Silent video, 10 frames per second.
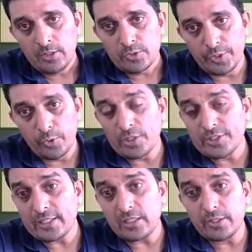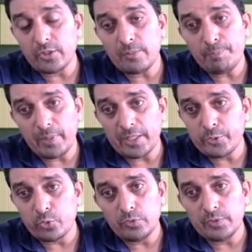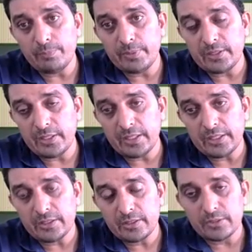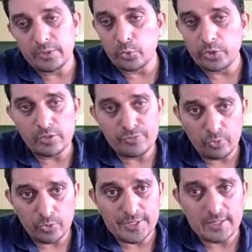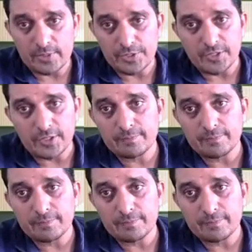So the Knowledge and Curriculum Part 2 will be there during your fourth semester.